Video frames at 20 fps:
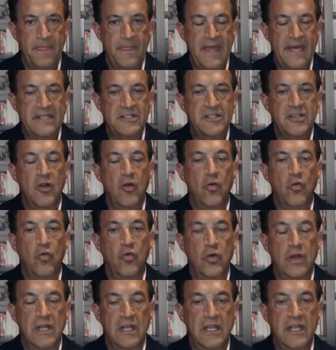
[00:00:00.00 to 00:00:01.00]
That's
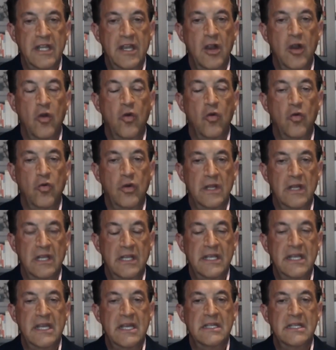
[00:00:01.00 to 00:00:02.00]
really,
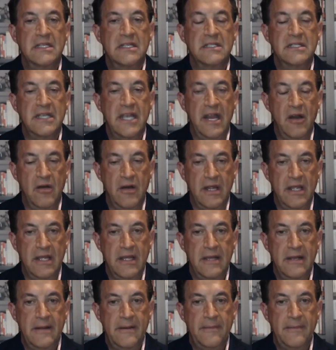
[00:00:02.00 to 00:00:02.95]
really scary.